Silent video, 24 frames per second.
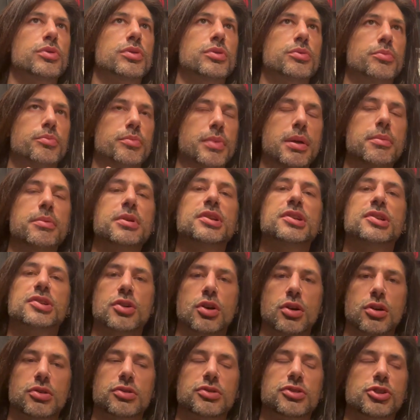maybe
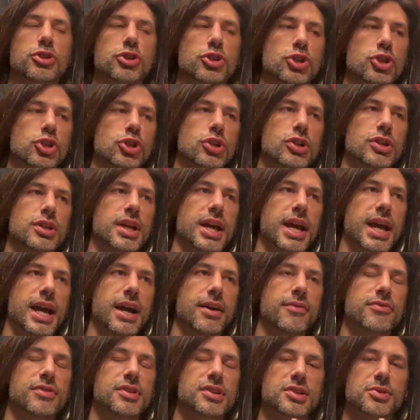songs should
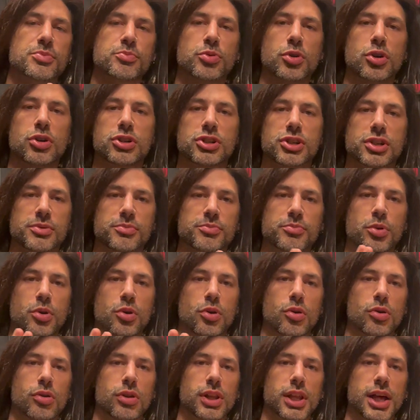have this push and
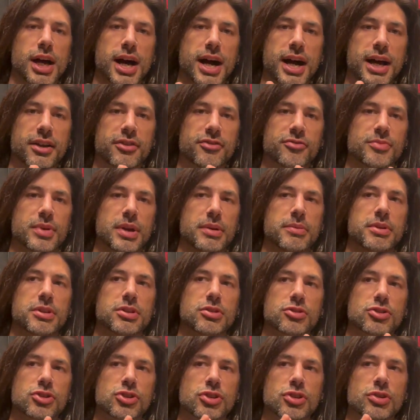pull live. Maybe there
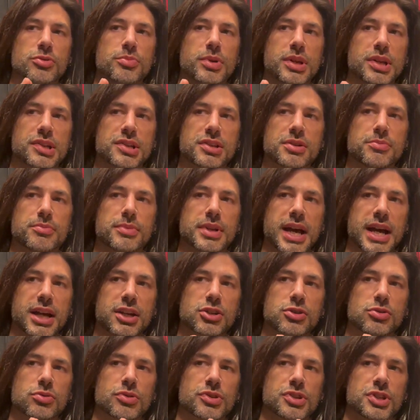should be some
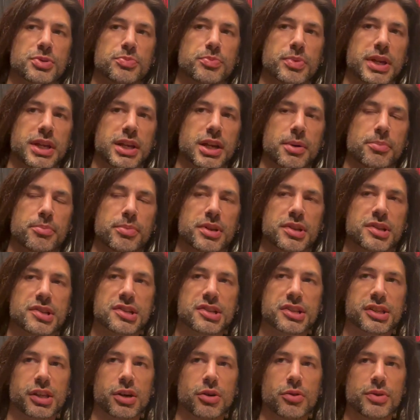natural speed up and
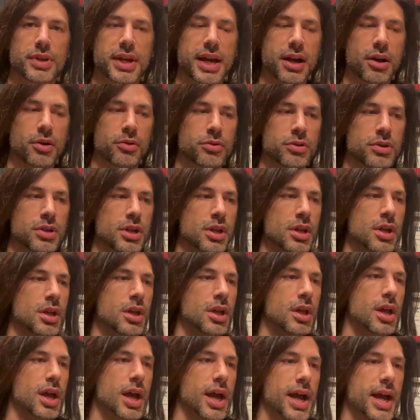slow down.
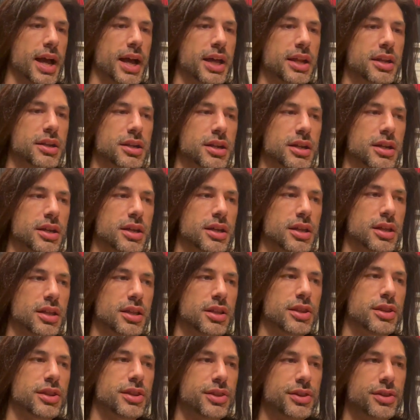And
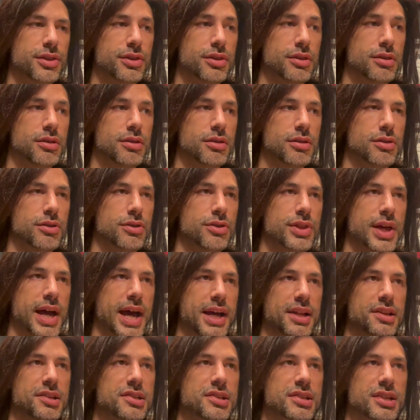
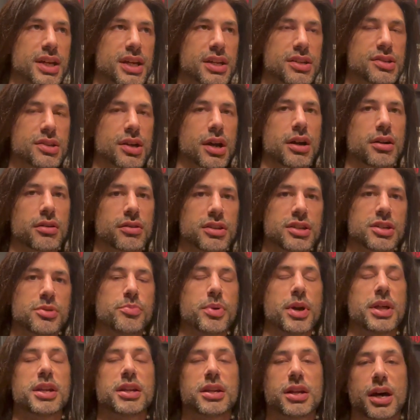that's entirely
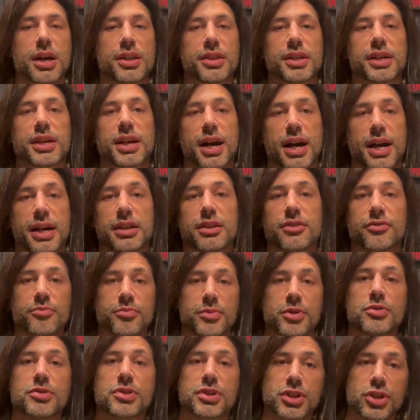dependent on the kind of
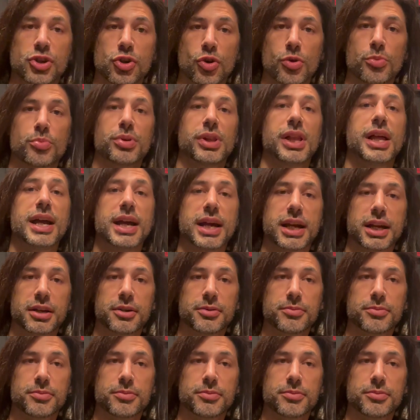music you're playing.